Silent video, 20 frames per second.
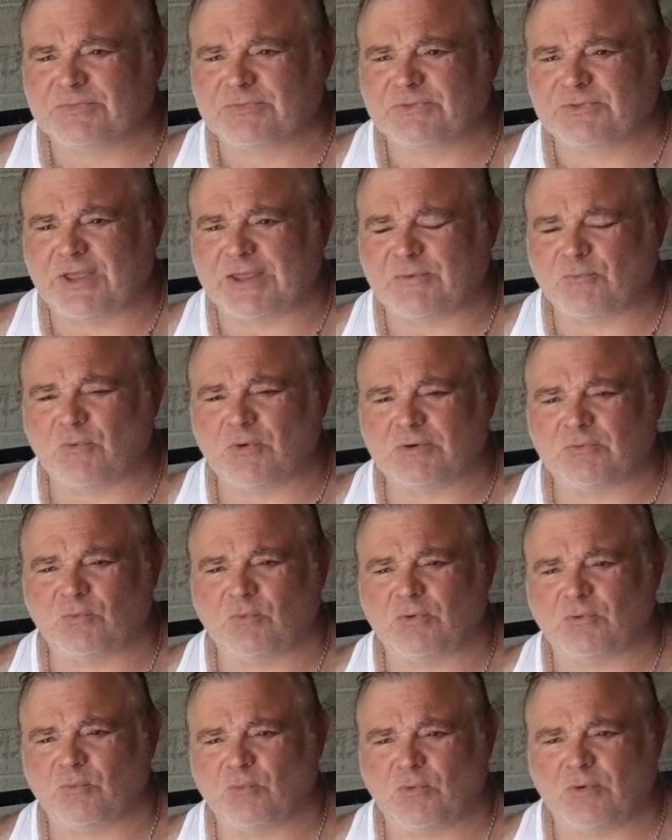Take
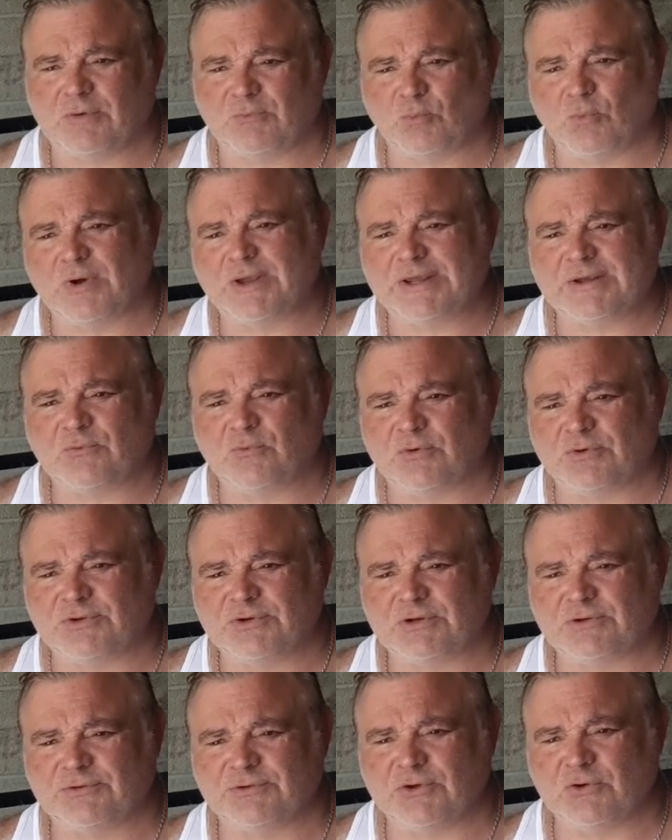one week where
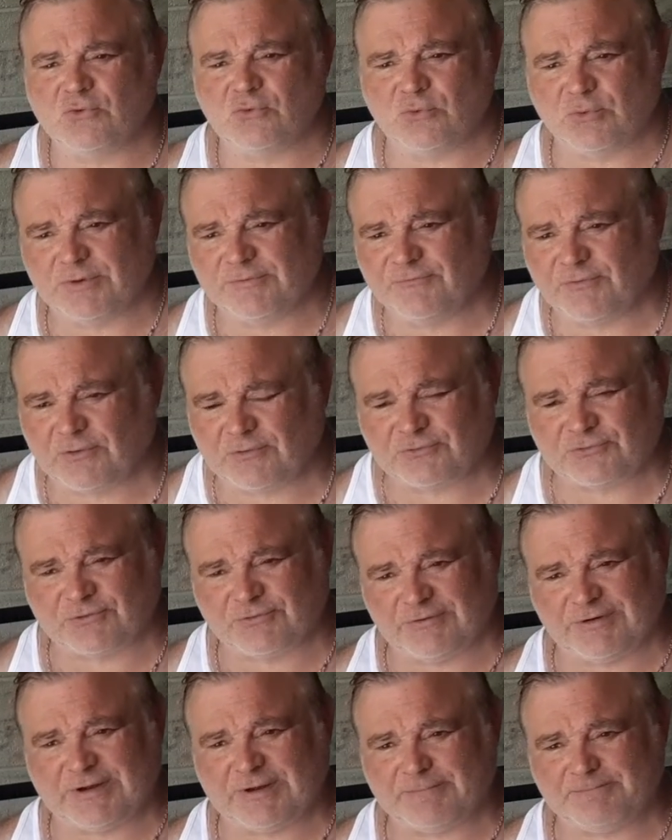you can do the reverse
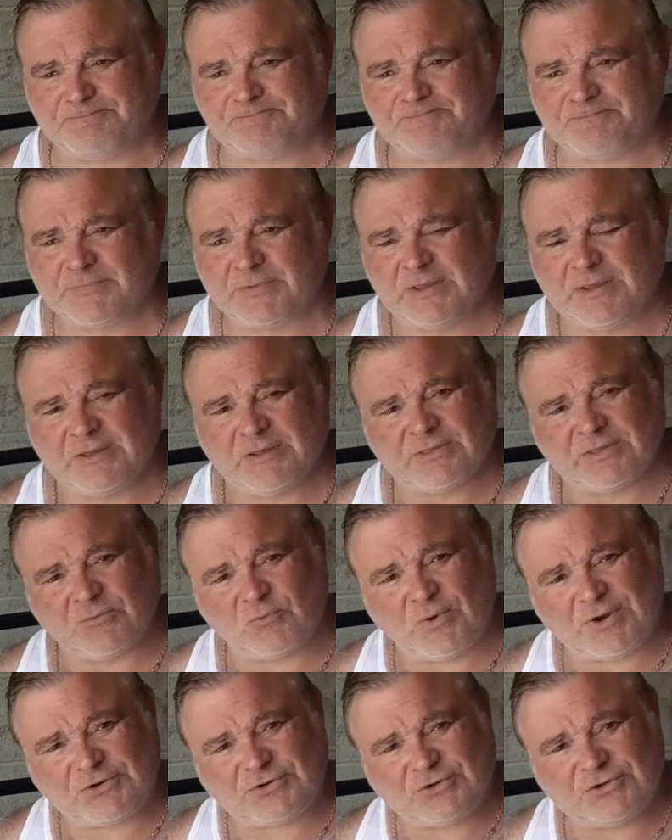grip, then
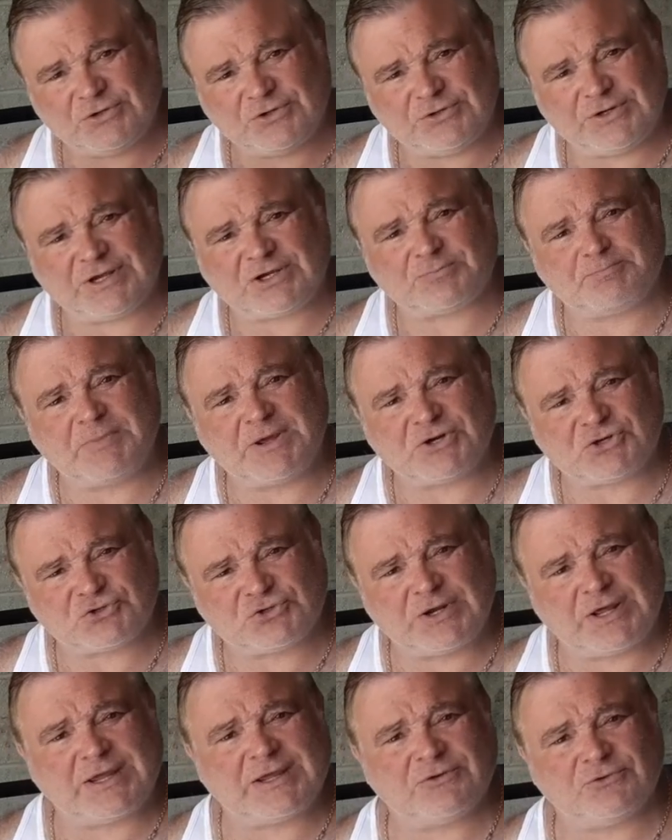wait till your next bench
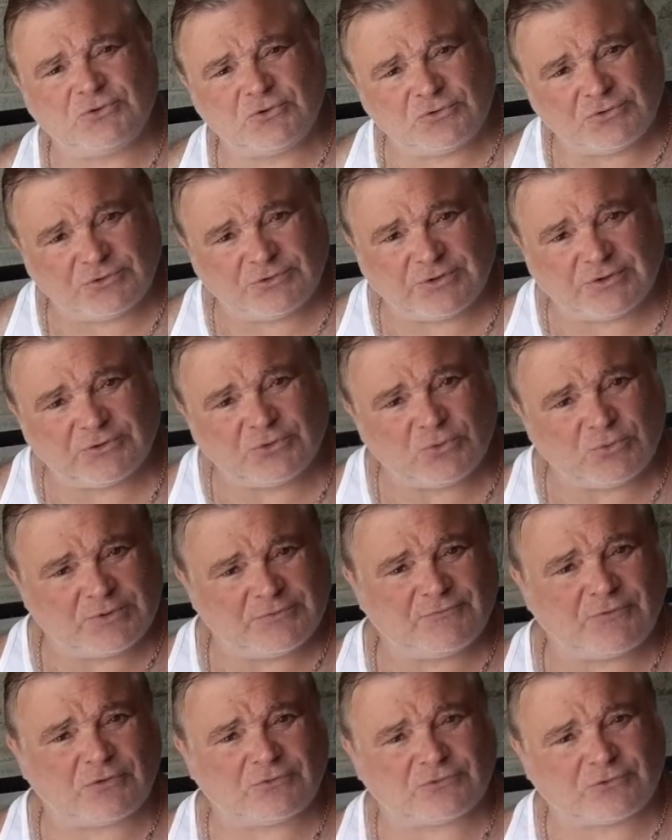day and do the
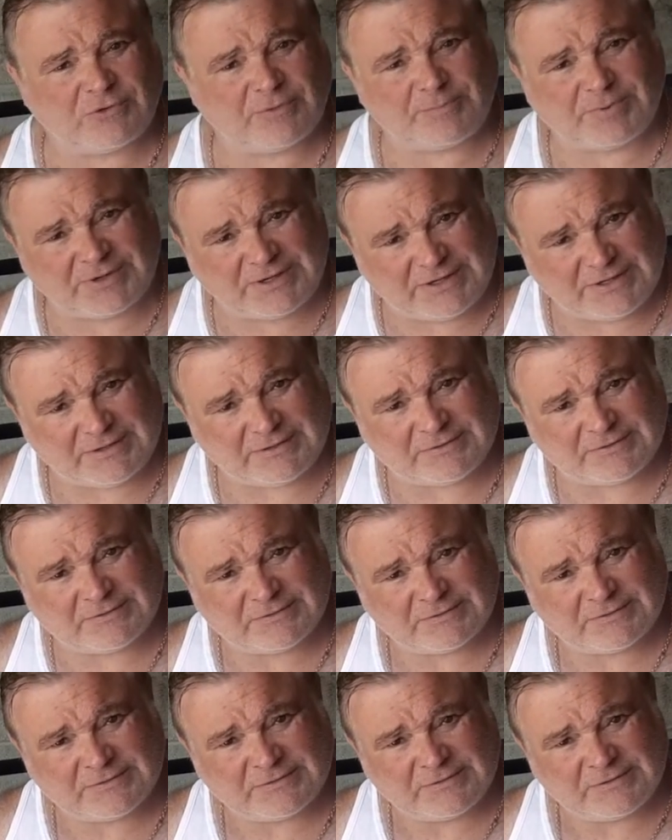reverse grip again.
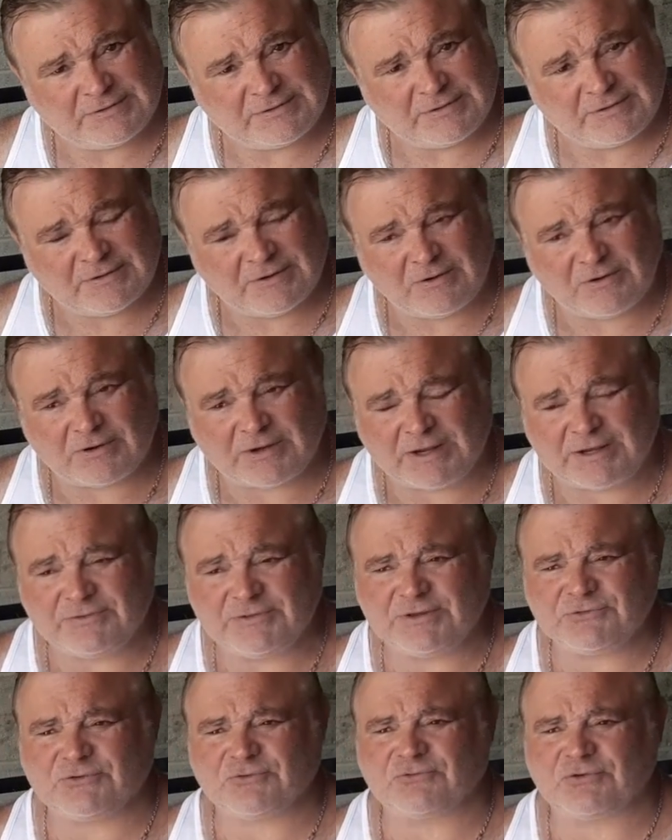Okay,
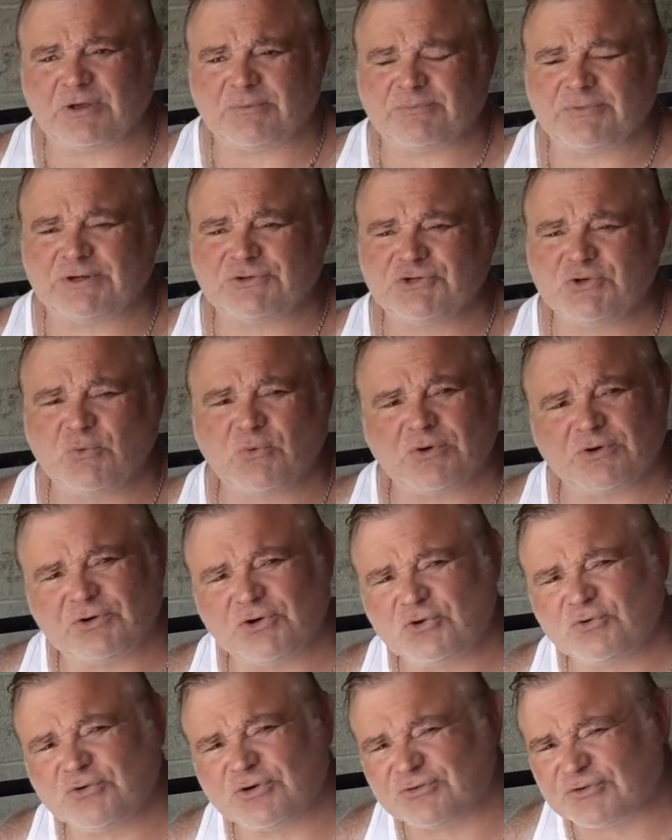this is something that you want
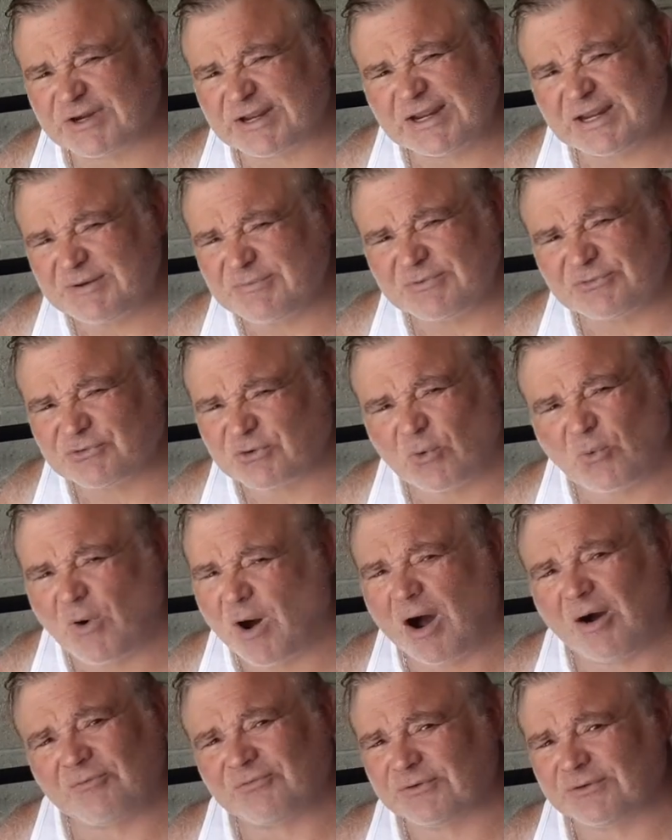to do just every so
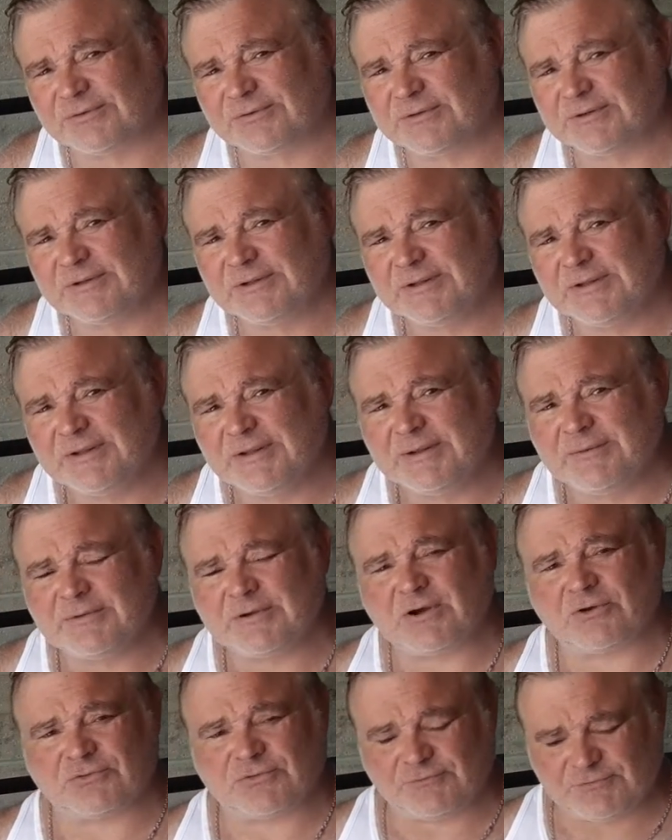often,
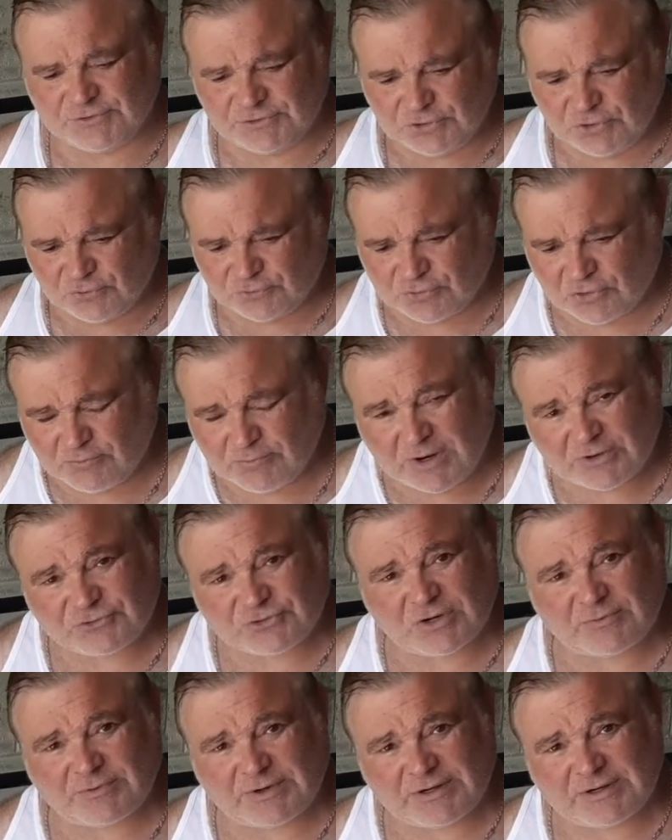because if you do too much
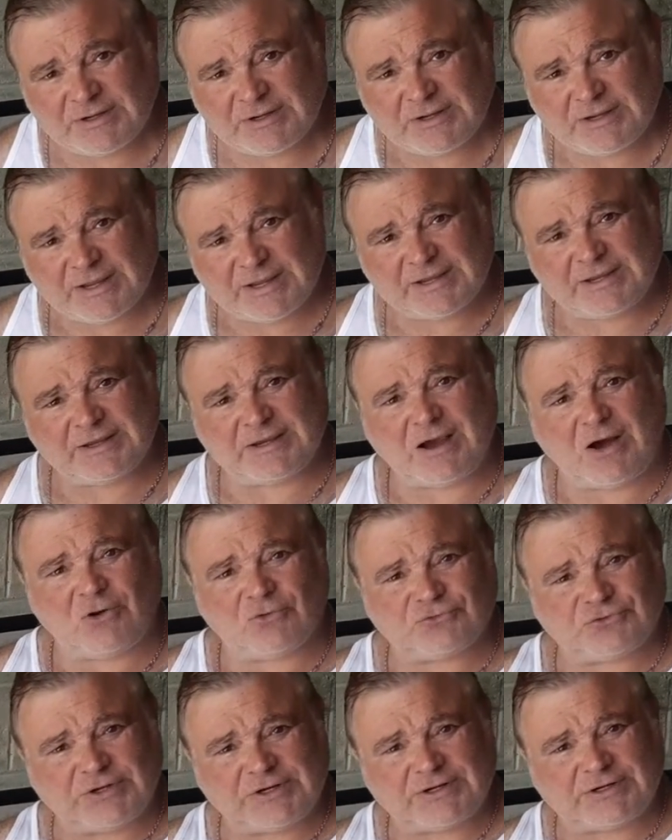of it, it can
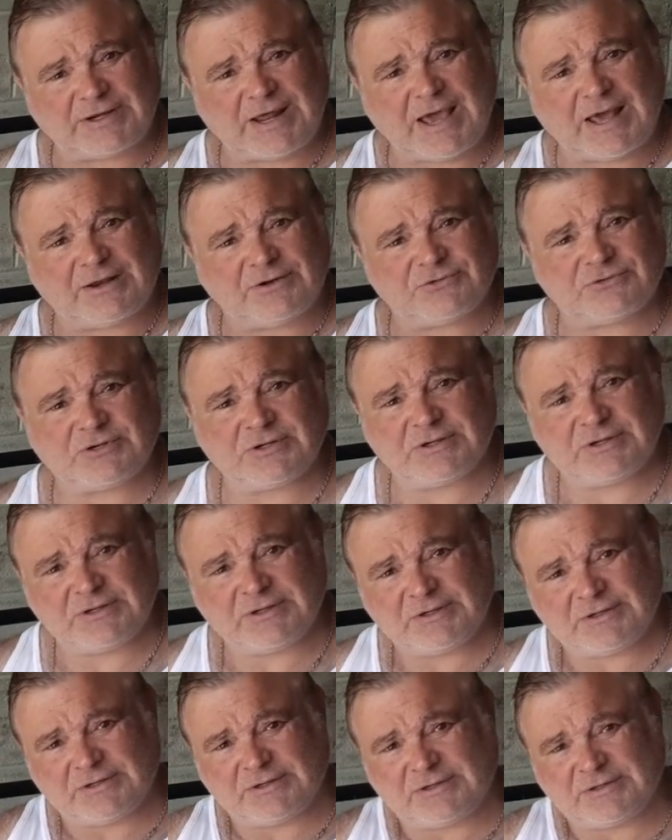cause tendonitis
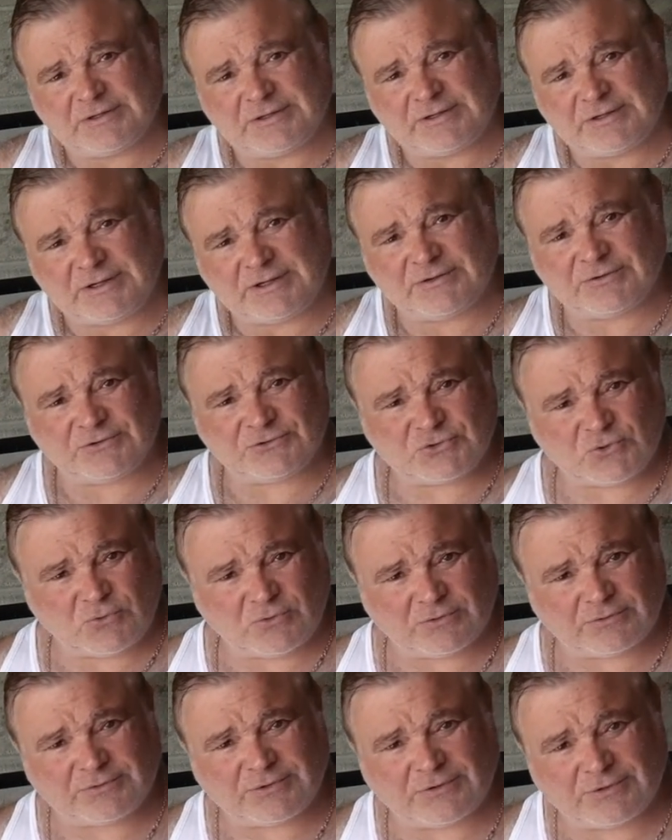in the
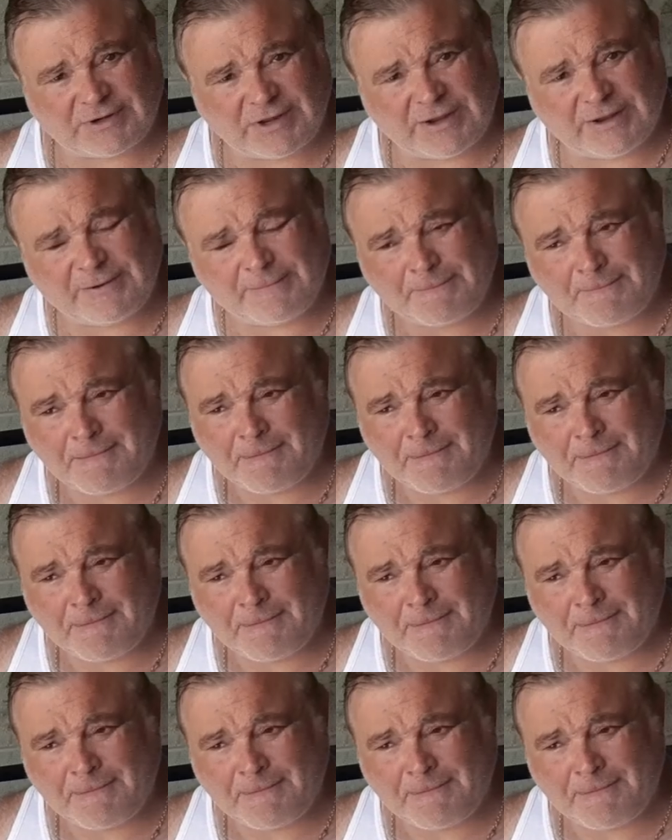joint. Okay,